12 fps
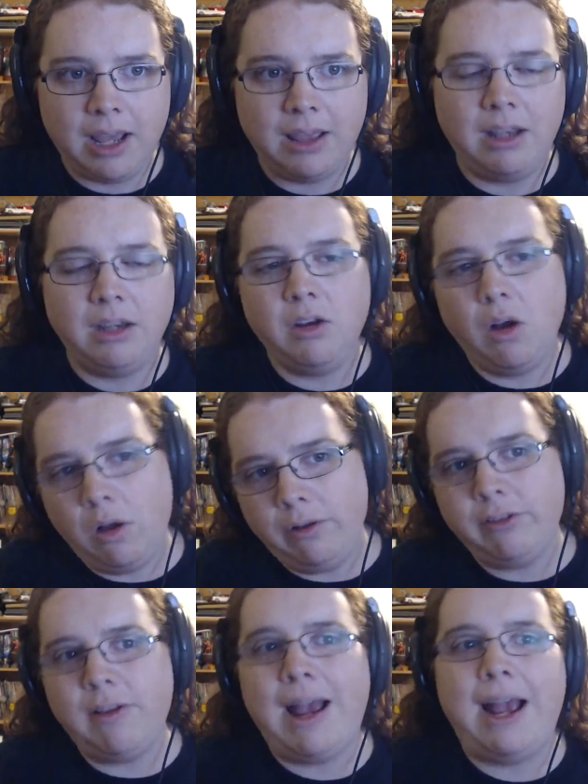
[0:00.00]
and then you
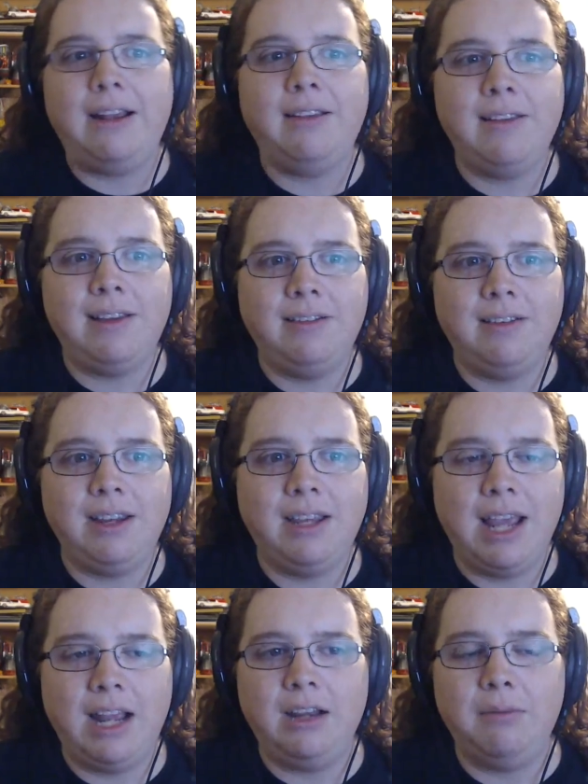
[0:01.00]
also had Cece,
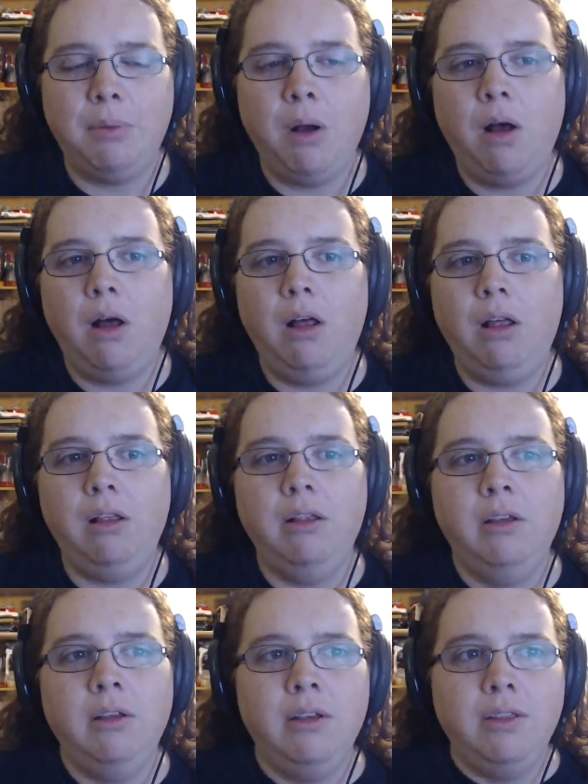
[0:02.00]
Ken, and Paul
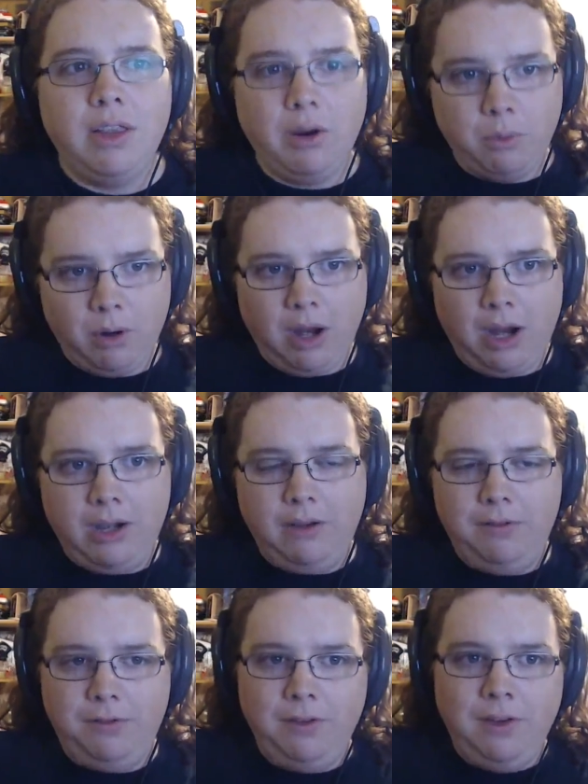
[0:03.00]
that were kind
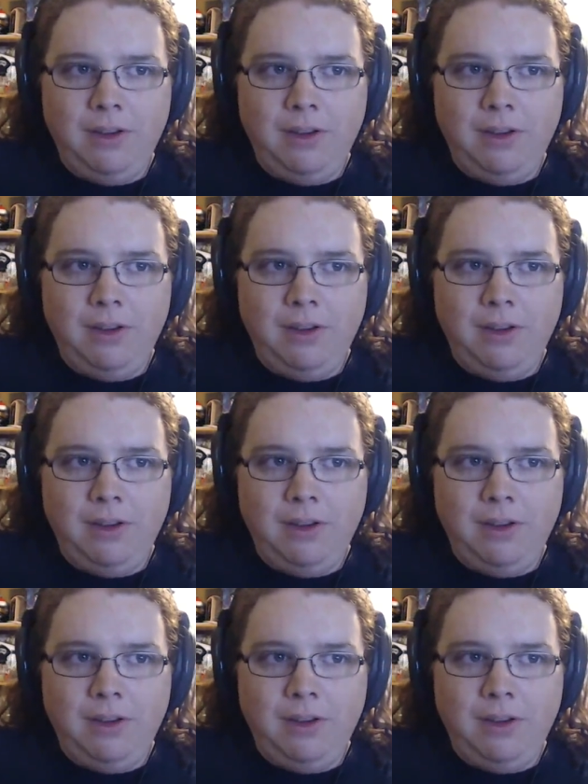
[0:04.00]
of